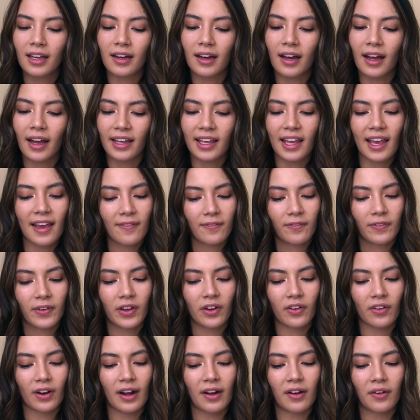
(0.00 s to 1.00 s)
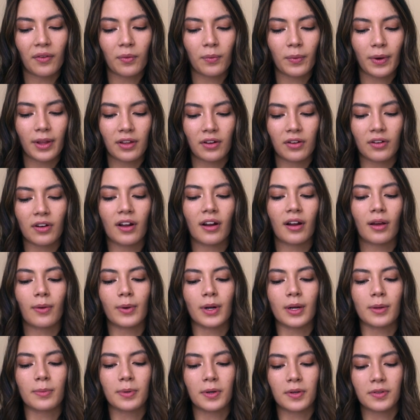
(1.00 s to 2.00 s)
I can't figure out whether or not I
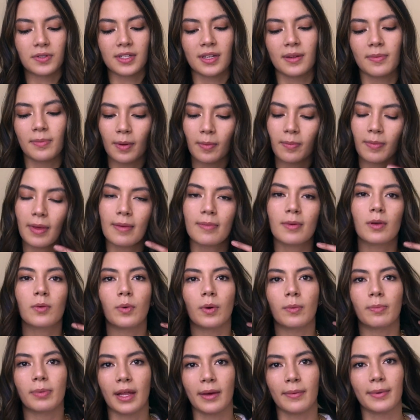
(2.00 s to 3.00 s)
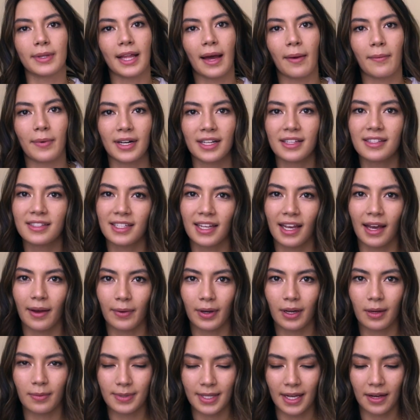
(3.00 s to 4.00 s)
want to post it, but maybe we'll play with that one and see how
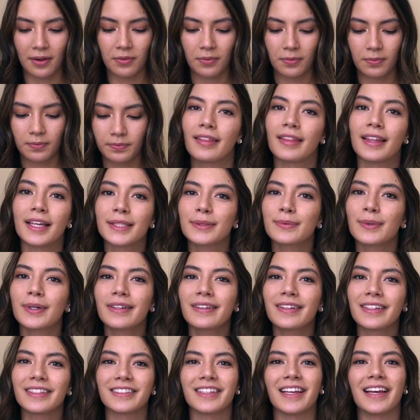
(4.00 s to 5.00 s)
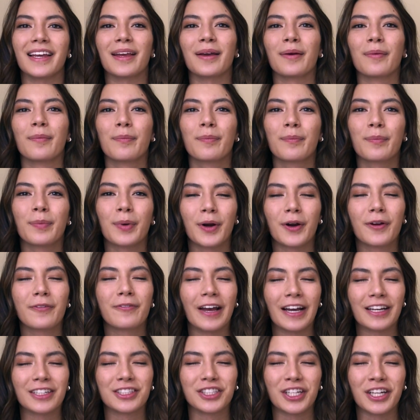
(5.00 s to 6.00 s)
it comes out. This one is like
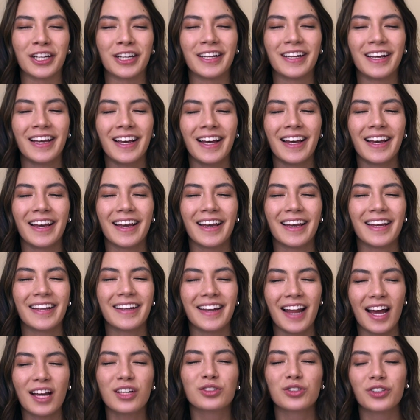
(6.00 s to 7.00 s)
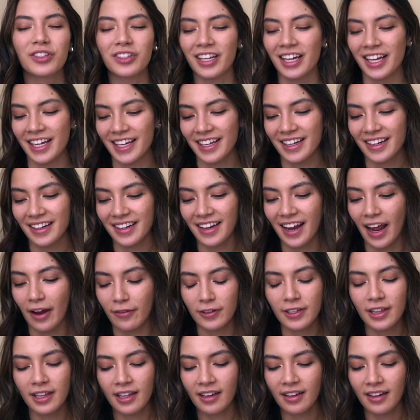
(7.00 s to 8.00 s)
perfection. Natural light,
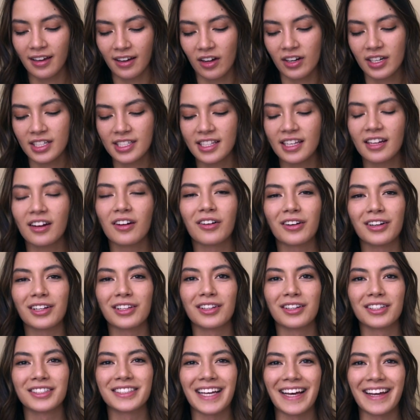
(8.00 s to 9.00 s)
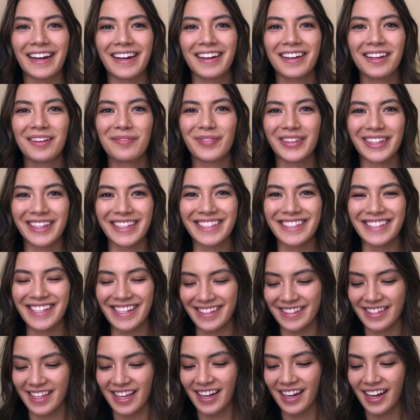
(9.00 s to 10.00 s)
everything. Honestly, it already looks edited, but this
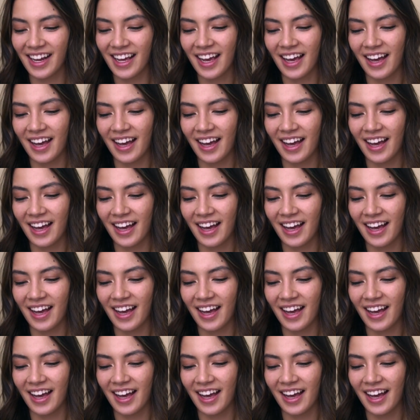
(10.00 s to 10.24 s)
isn't.